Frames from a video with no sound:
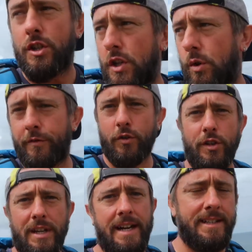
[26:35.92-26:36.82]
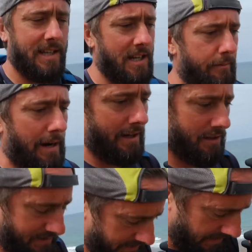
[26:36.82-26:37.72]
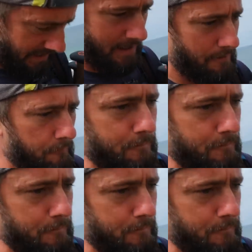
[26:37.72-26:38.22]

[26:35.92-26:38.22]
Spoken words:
So we've done 19 miles today.